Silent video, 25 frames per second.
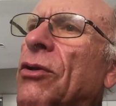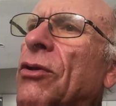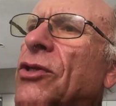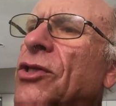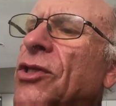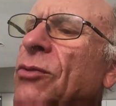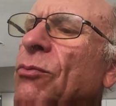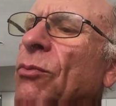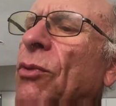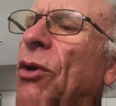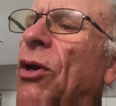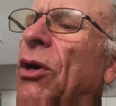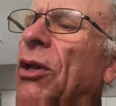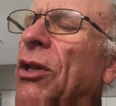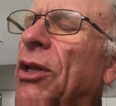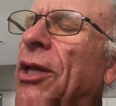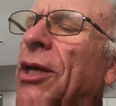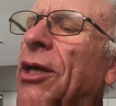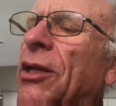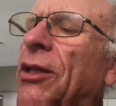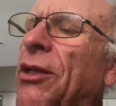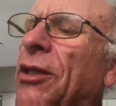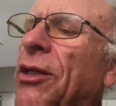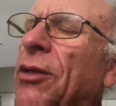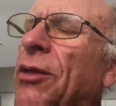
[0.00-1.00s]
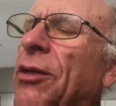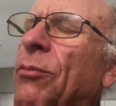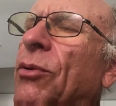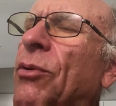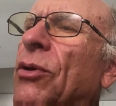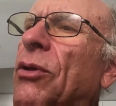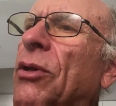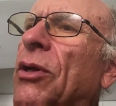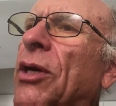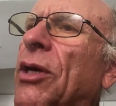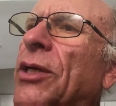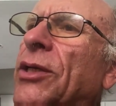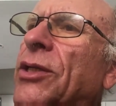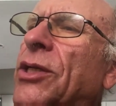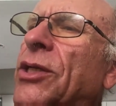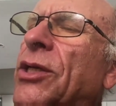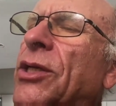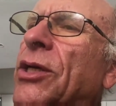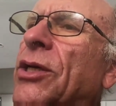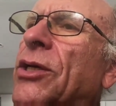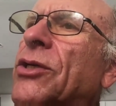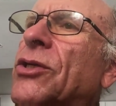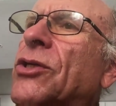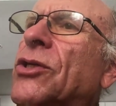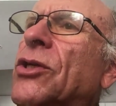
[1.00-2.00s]
small L liberal
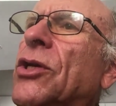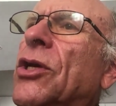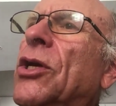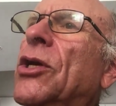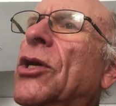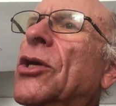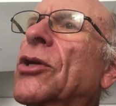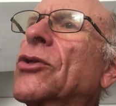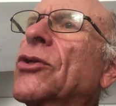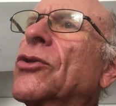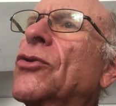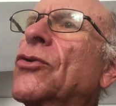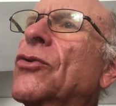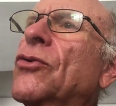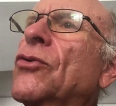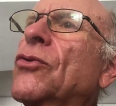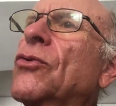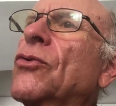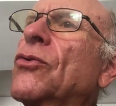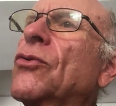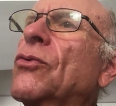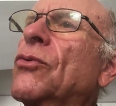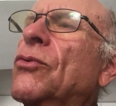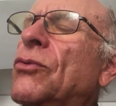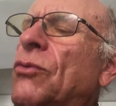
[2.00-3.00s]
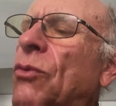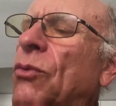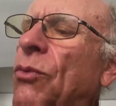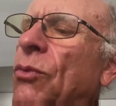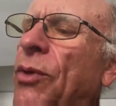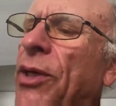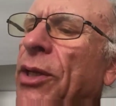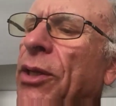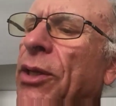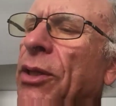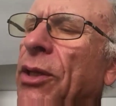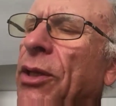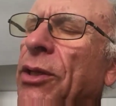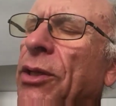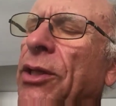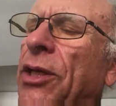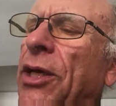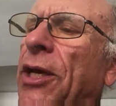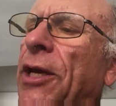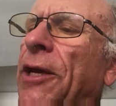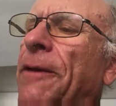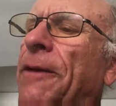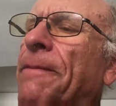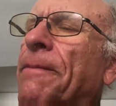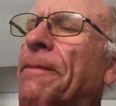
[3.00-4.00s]
ideas to win the
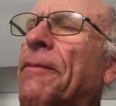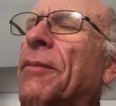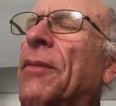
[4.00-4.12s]
day.